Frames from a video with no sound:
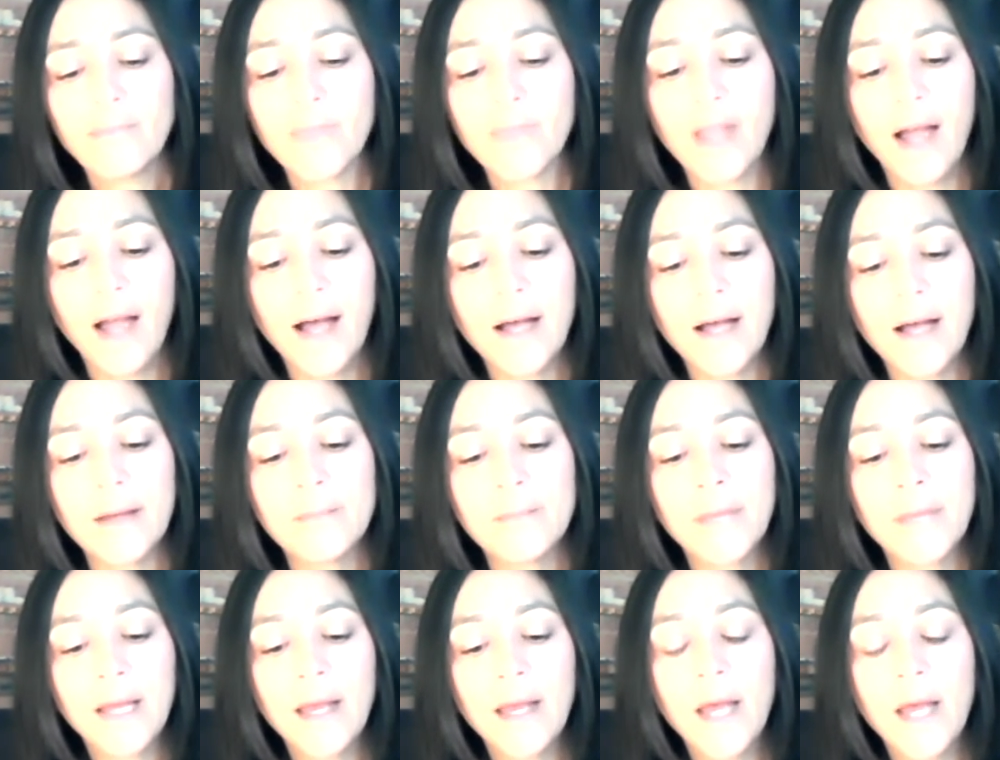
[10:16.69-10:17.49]

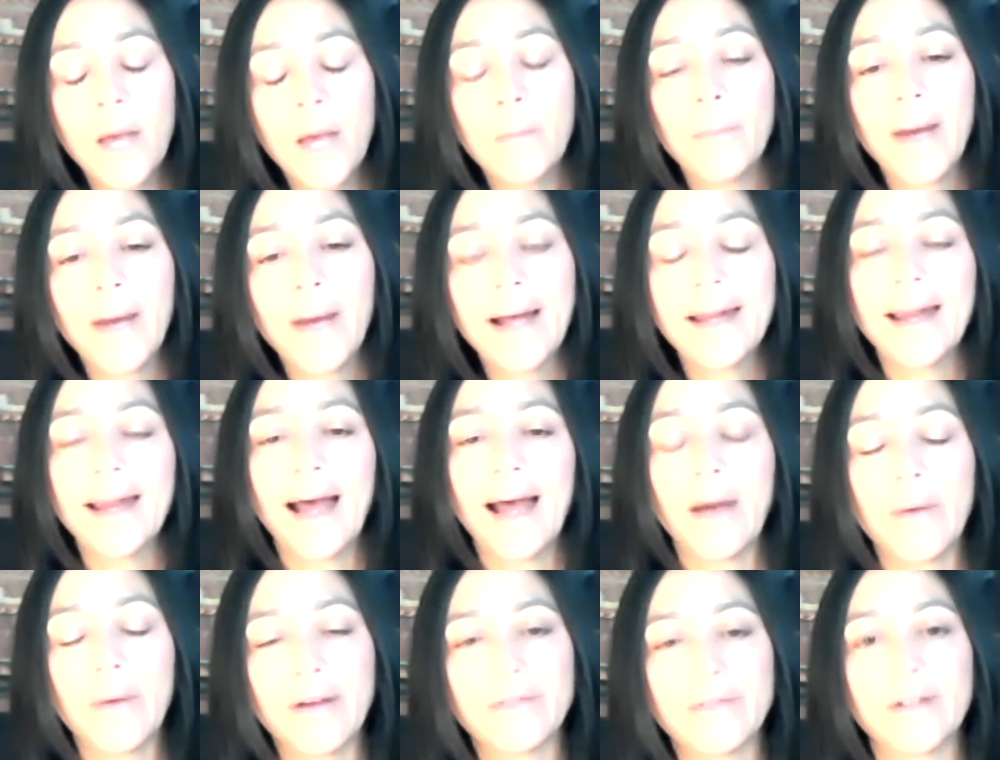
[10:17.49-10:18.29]
But
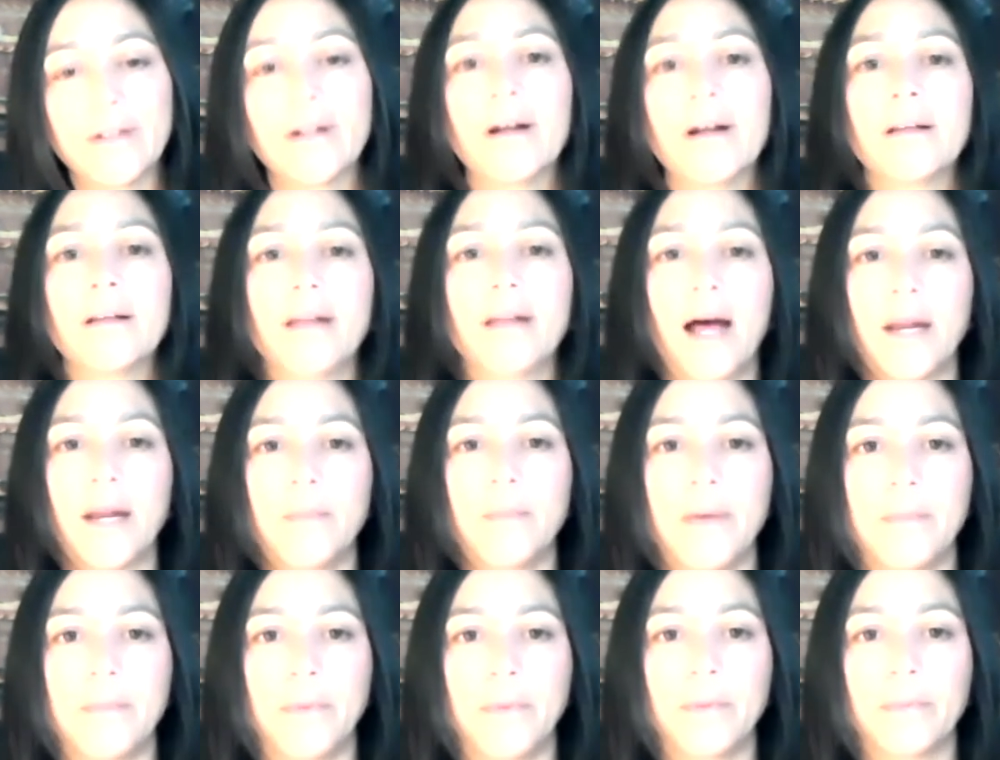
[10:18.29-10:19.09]
however, a lot of
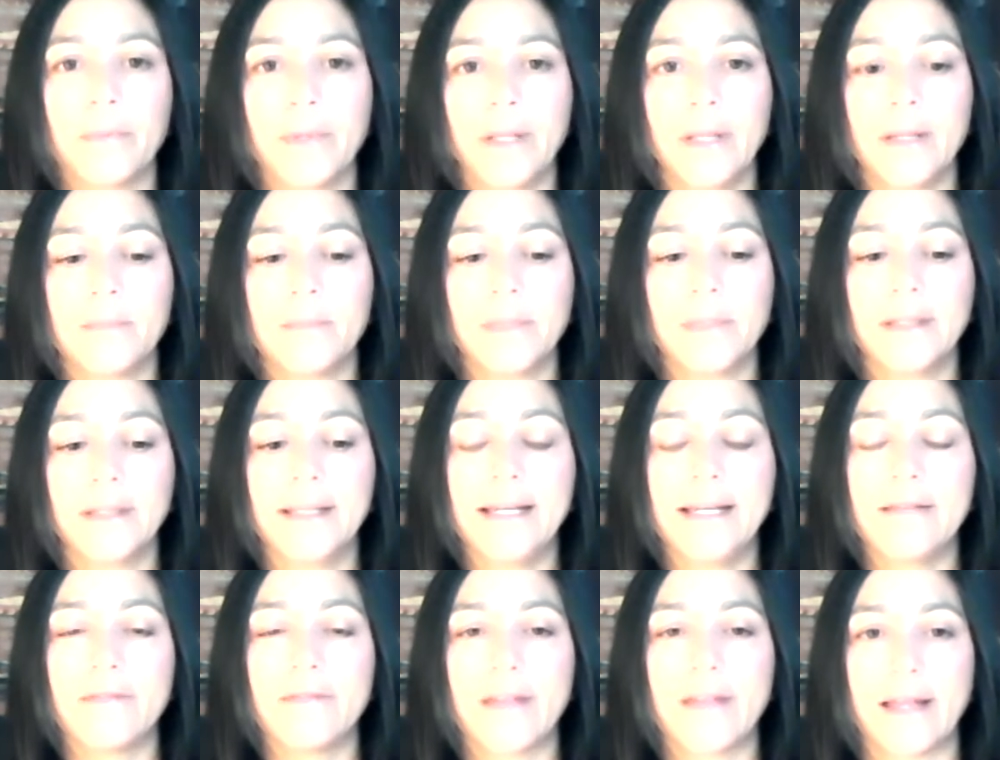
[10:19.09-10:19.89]
people really
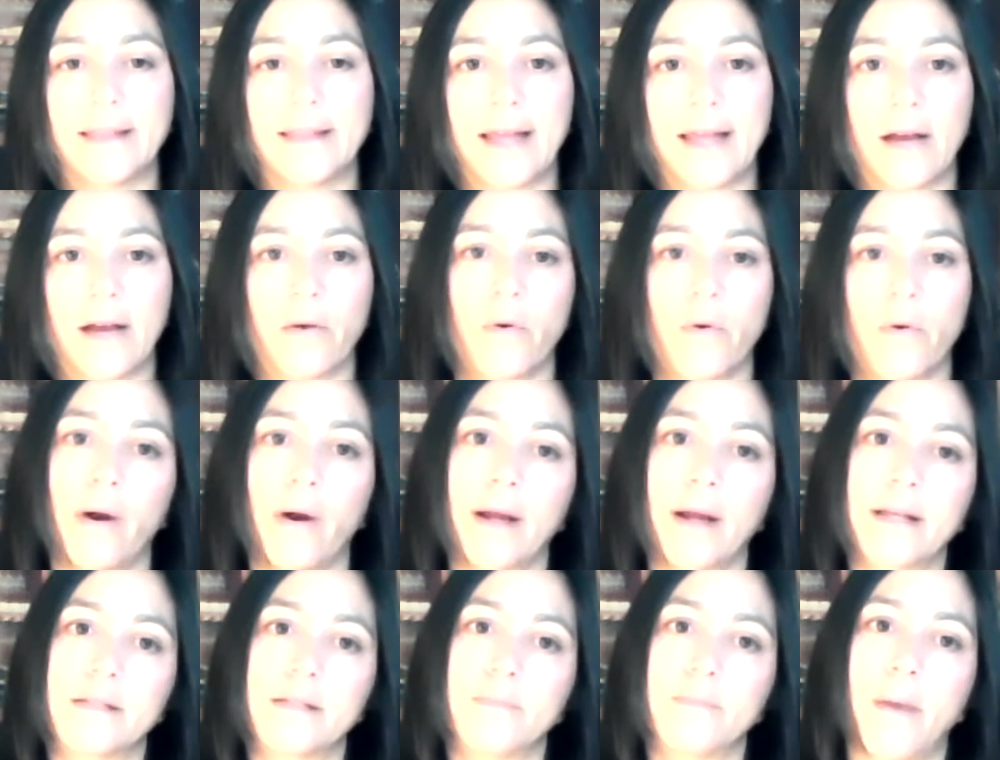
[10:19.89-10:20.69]
believe that that
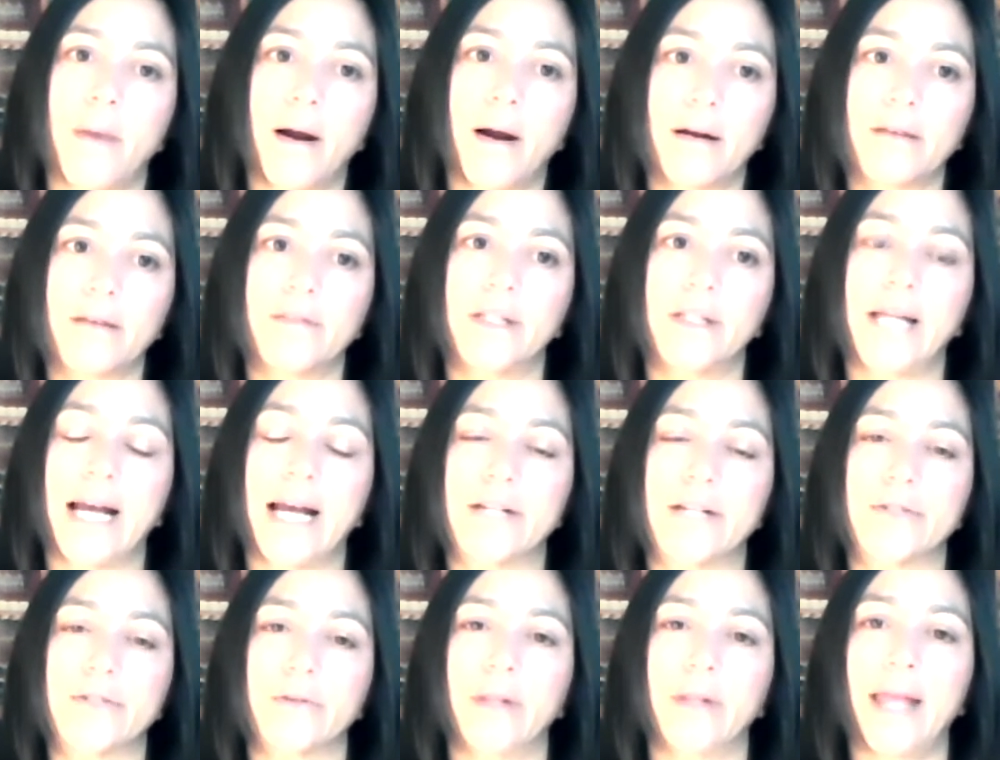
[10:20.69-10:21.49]
cork is part of the
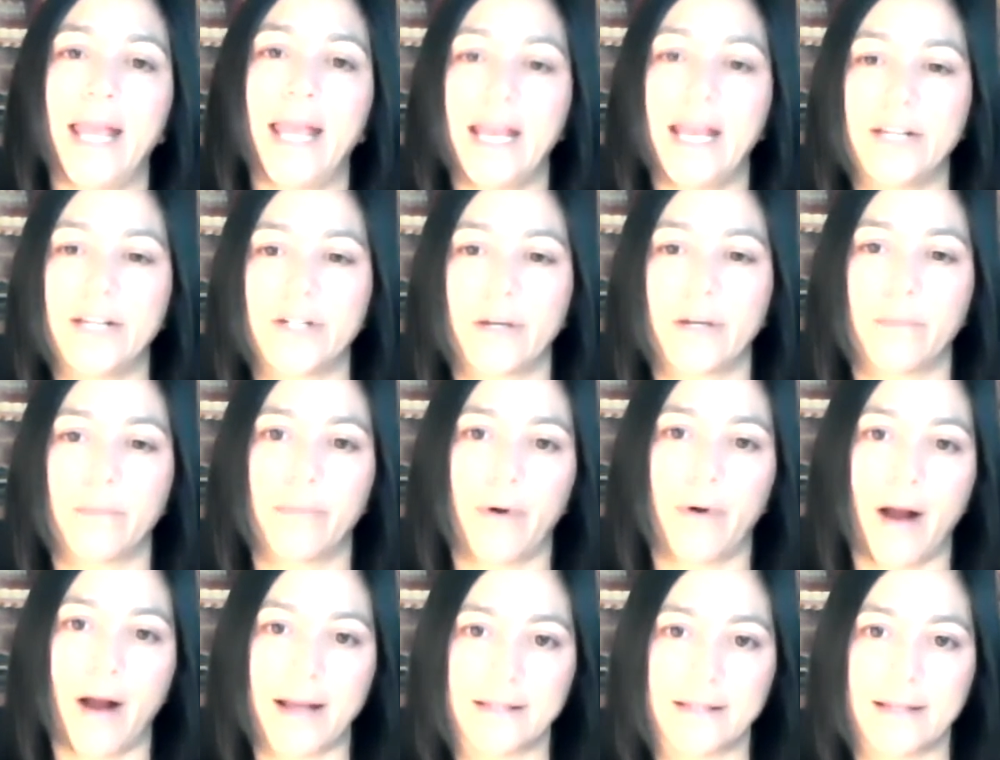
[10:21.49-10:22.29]
natural aging
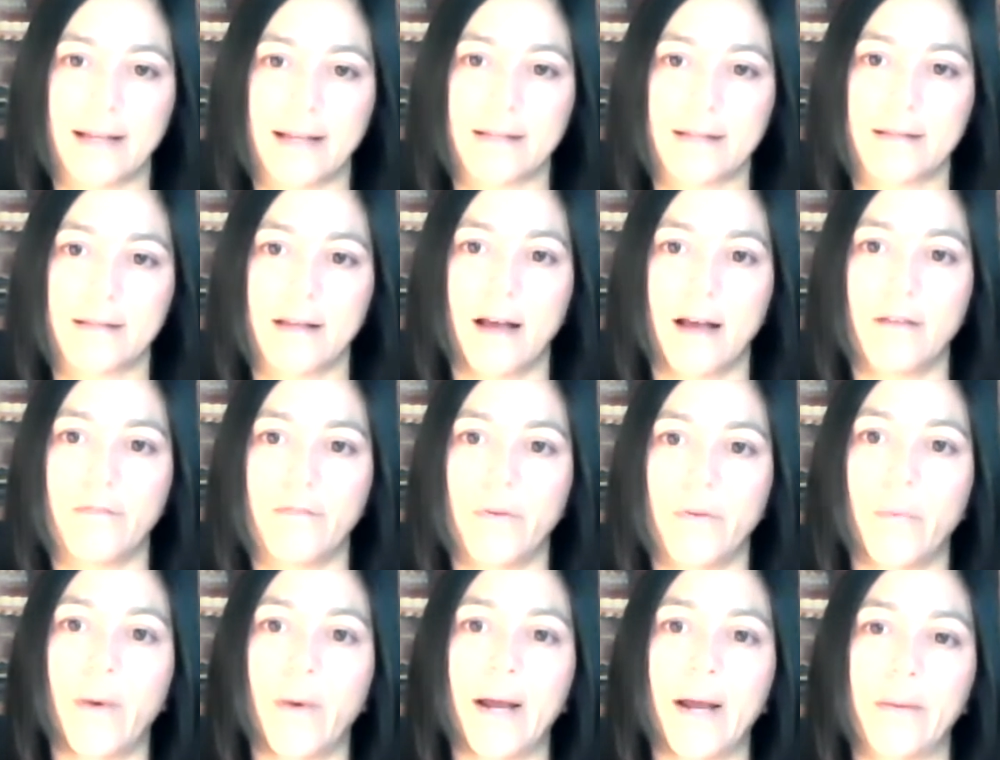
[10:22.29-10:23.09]
process of
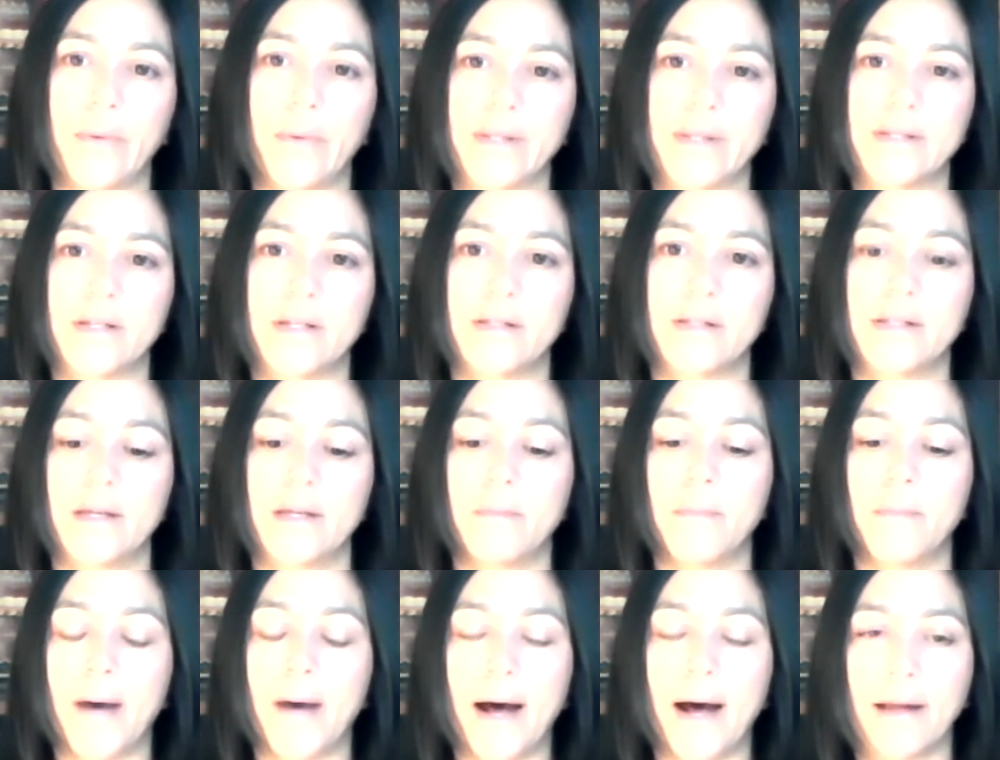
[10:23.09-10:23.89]
the wine once it's
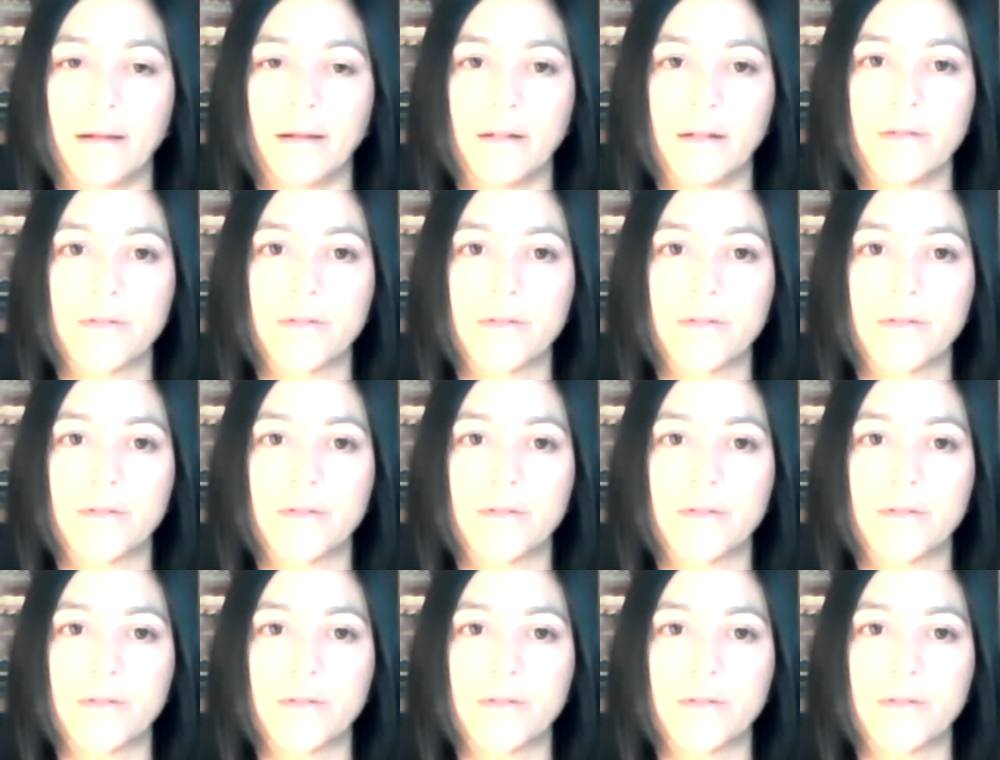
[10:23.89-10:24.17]
in bottle.